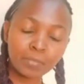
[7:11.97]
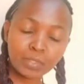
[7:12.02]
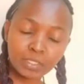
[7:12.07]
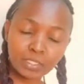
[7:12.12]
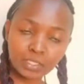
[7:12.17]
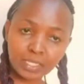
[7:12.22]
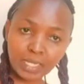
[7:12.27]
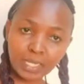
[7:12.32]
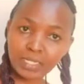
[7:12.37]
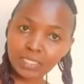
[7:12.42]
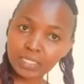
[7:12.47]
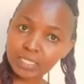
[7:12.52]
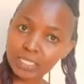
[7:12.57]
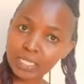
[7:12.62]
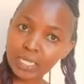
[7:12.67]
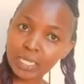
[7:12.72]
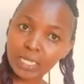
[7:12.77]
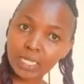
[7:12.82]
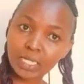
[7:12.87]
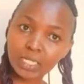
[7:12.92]
it can
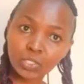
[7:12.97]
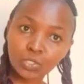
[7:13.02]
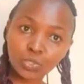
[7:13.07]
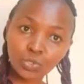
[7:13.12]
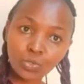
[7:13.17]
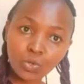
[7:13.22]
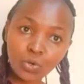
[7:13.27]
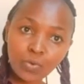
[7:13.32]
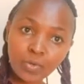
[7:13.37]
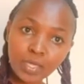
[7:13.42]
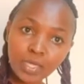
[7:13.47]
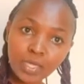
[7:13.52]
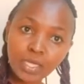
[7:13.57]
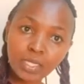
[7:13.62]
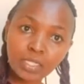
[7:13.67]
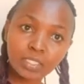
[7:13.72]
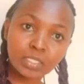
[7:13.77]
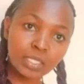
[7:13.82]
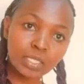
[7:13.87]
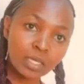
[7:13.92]
take two
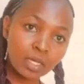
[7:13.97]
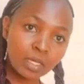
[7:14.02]
weeks,